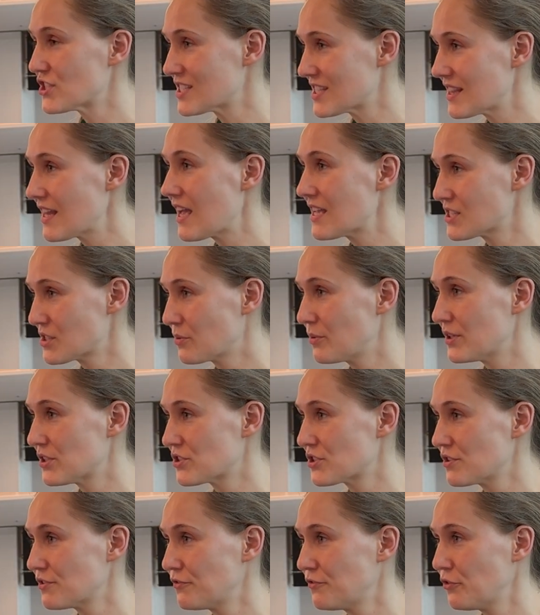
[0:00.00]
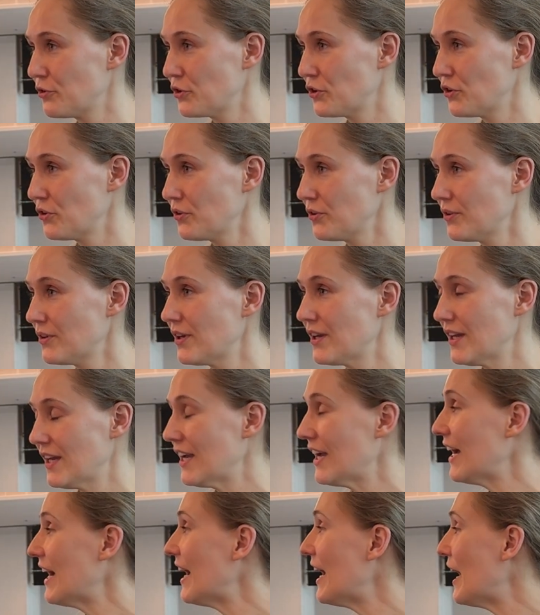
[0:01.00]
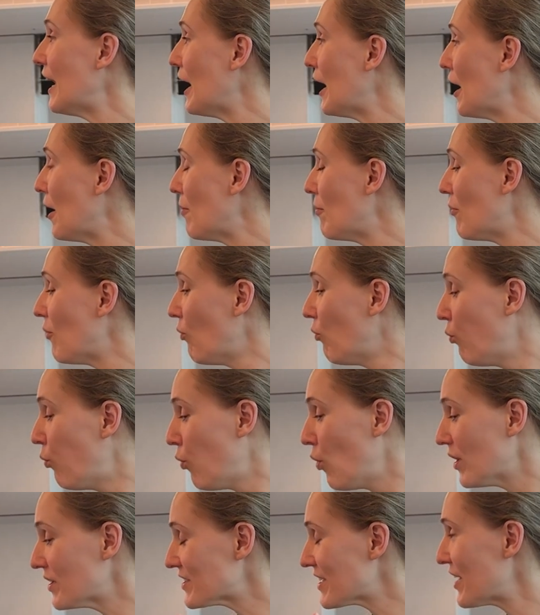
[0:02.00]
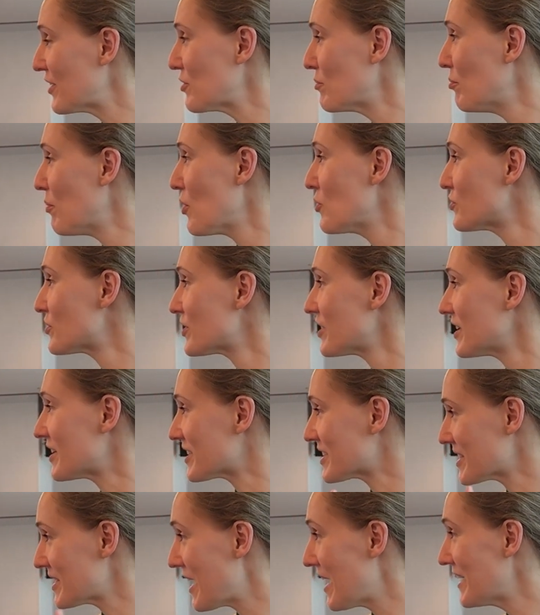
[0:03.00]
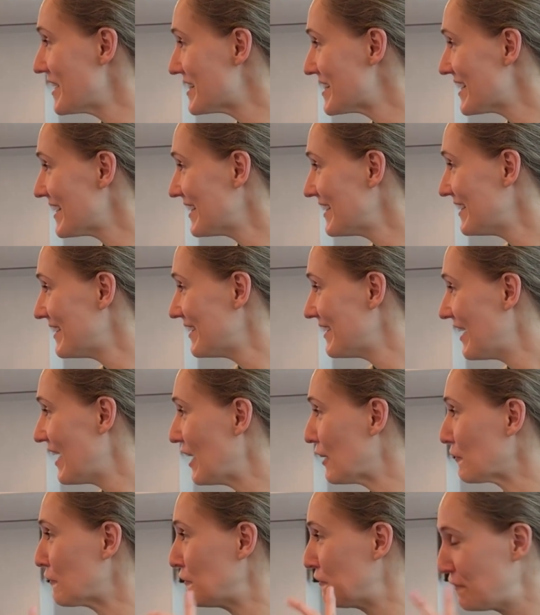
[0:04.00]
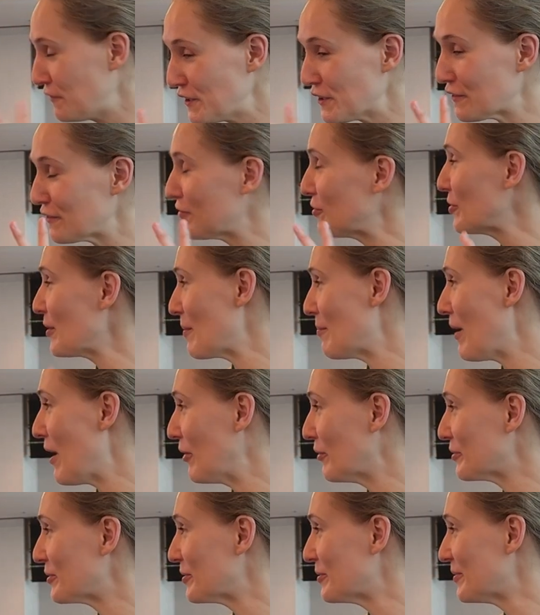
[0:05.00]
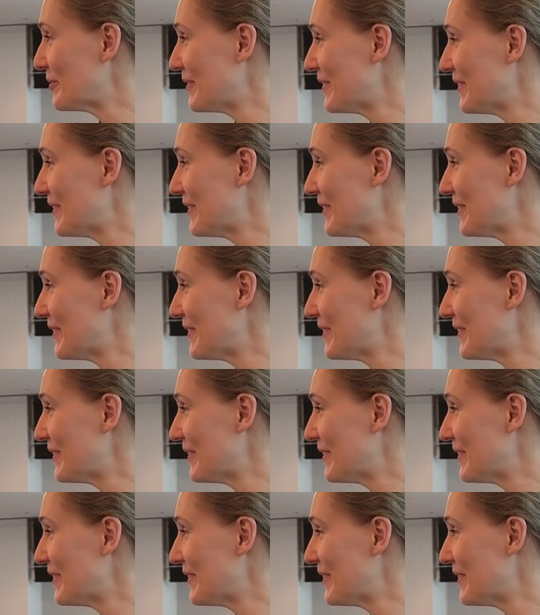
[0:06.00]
just last question for you. Um, what are you most excited and fearful about?